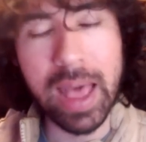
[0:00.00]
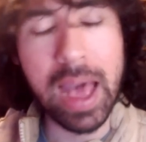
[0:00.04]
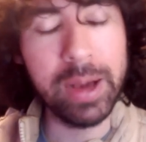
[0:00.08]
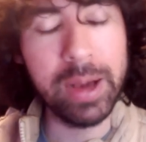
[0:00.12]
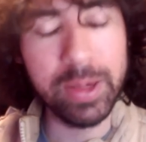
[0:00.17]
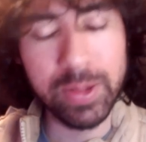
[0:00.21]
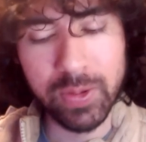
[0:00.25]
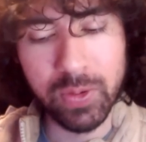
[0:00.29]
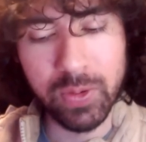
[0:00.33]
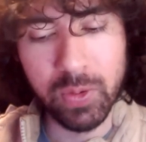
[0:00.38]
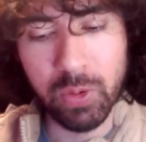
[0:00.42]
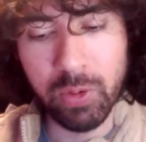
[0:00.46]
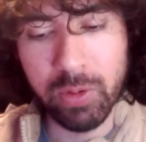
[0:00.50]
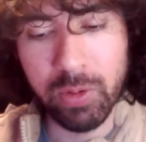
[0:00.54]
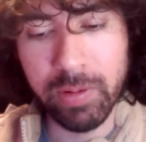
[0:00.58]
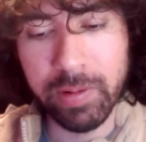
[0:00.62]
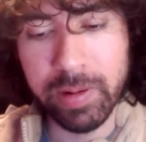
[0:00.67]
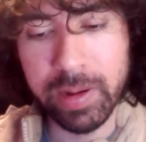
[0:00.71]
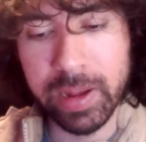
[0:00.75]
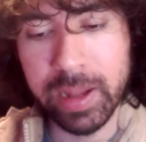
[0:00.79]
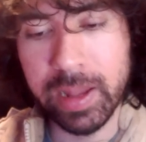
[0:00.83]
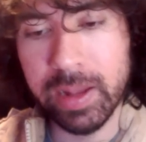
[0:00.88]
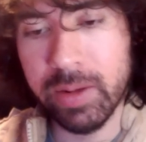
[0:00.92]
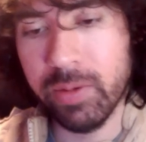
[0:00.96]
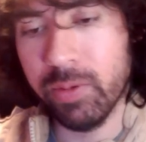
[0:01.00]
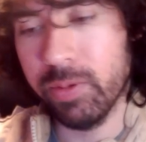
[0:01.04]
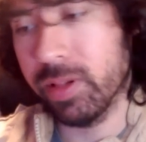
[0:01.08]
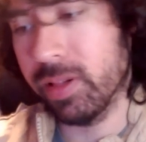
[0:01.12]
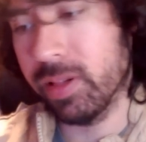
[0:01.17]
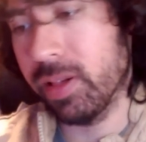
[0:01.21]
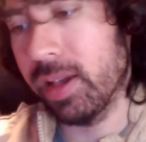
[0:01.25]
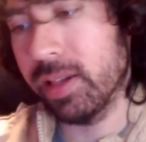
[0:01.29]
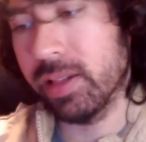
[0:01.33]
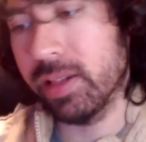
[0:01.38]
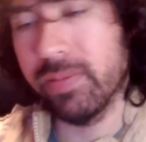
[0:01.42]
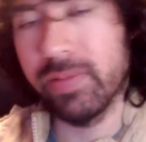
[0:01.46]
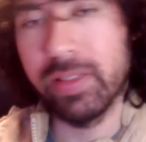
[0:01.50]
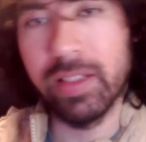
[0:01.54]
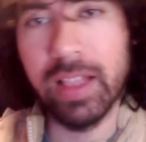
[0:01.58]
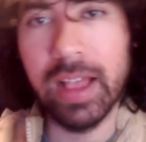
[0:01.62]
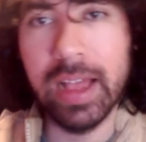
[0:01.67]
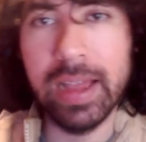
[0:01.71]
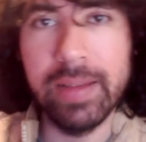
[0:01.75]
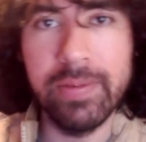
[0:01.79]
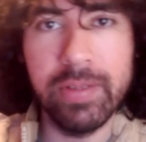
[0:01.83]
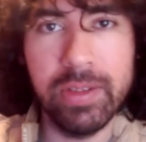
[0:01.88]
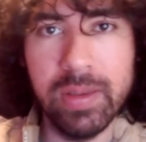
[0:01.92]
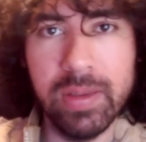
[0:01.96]
backstory or slice of
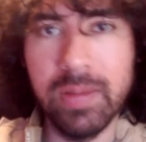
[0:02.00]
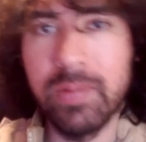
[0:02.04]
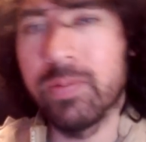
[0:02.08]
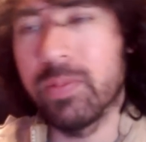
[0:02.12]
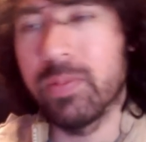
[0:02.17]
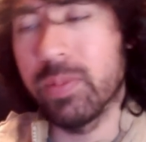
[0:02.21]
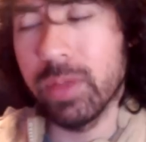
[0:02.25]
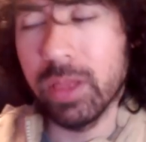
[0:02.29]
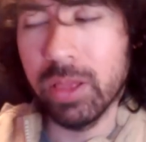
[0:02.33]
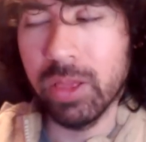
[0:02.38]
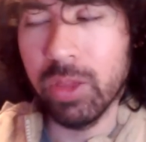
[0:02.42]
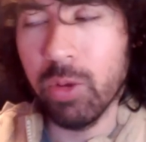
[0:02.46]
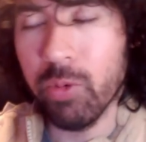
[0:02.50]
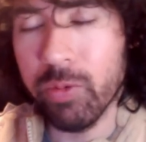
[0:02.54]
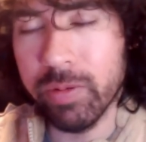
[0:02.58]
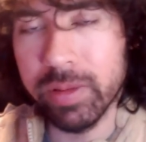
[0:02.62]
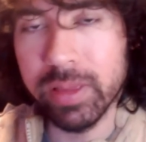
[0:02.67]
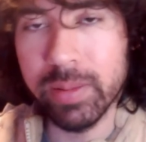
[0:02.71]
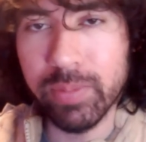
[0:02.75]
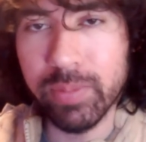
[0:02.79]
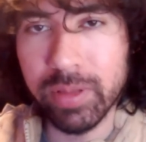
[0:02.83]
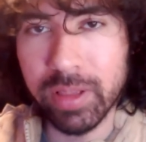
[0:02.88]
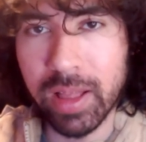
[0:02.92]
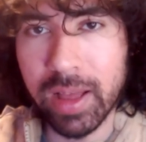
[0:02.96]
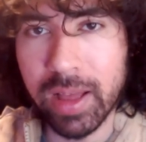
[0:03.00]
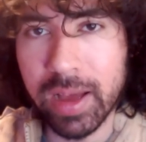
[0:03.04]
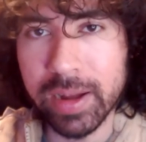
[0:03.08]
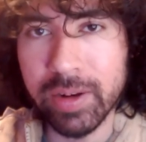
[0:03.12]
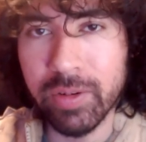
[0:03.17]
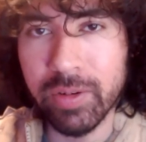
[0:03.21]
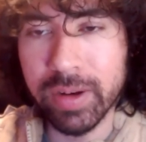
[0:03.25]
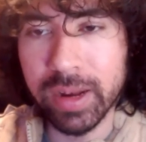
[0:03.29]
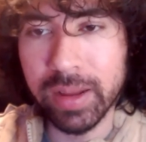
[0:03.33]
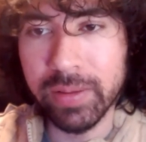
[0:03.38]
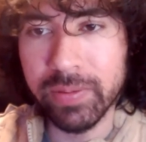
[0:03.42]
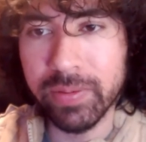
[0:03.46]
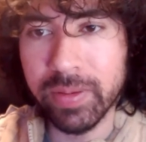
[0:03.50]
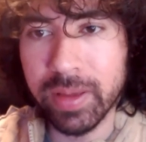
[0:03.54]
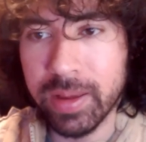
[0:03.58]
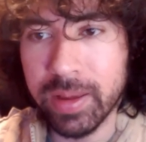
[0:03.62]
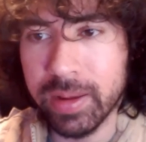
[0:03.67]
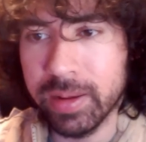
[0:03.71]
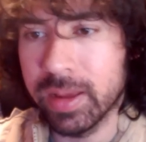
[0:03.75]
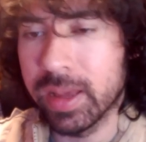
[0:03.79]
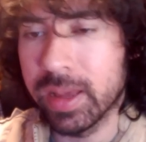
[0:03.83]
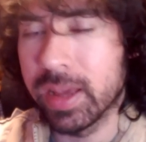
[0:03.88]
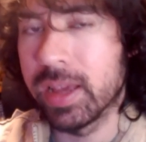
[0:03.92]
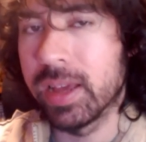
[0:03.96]
life stuff lowering the plot or
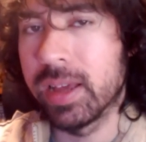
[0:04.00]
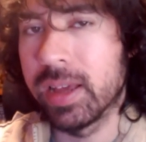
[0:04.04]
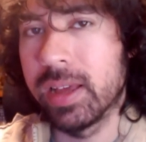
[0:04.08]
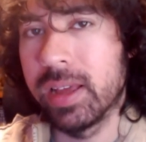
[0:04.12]
anything.